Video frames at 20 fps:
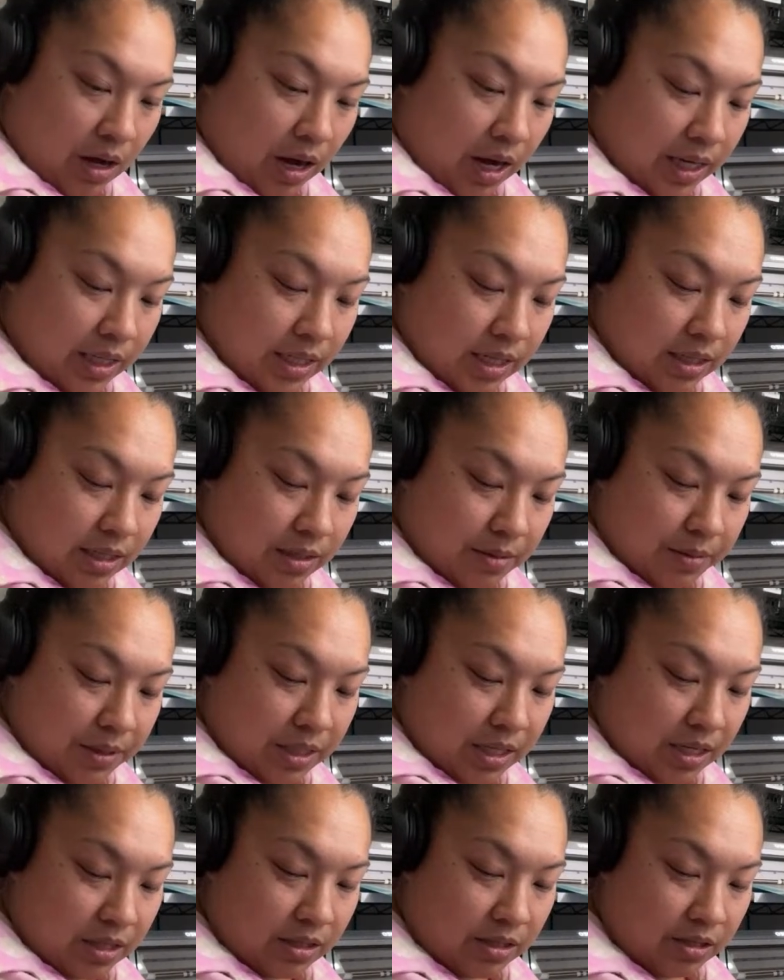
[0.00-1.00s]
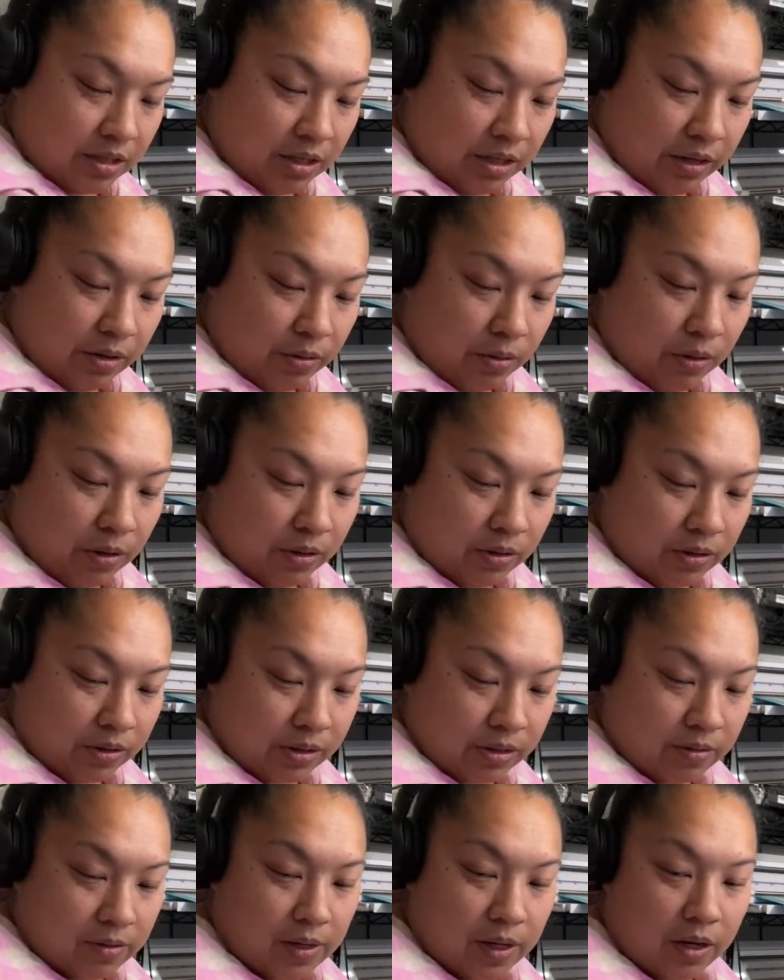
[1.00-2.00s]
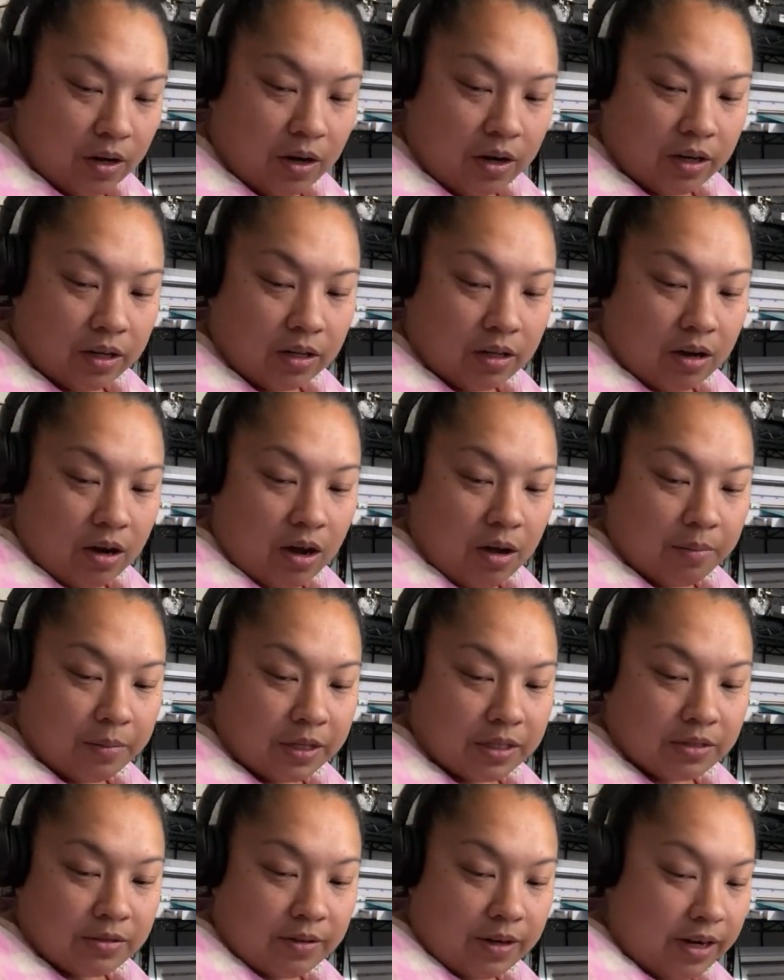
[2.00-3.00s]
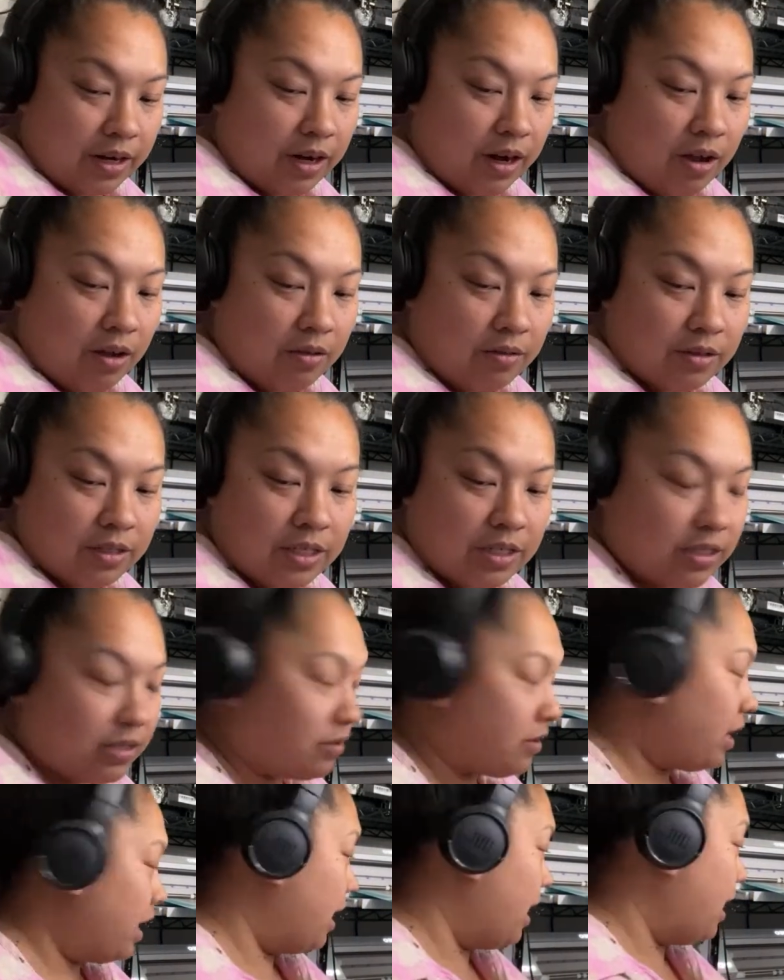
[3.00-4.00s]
I see some sisterly quarrels going on in the comments right now, which is great.